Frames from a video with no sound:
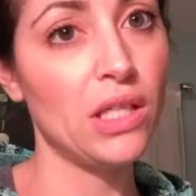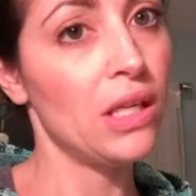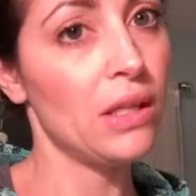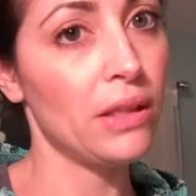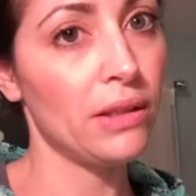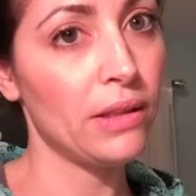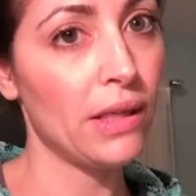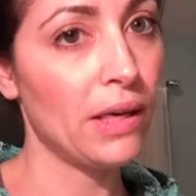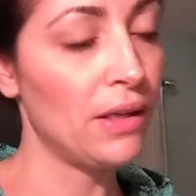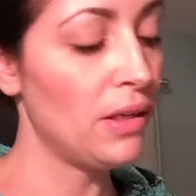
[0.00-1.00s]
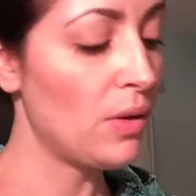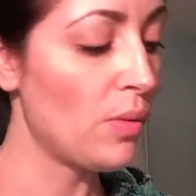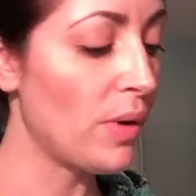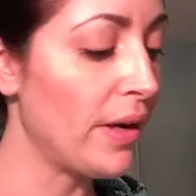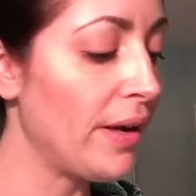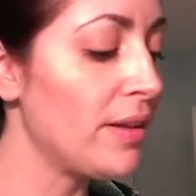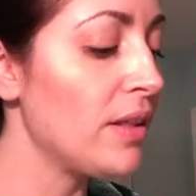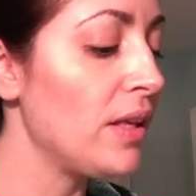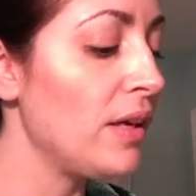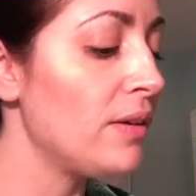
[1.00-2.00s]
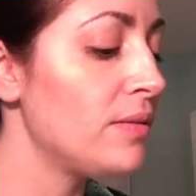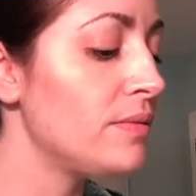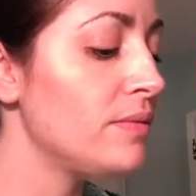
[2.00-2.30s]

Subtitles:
anything like that, you don't want it on the nail.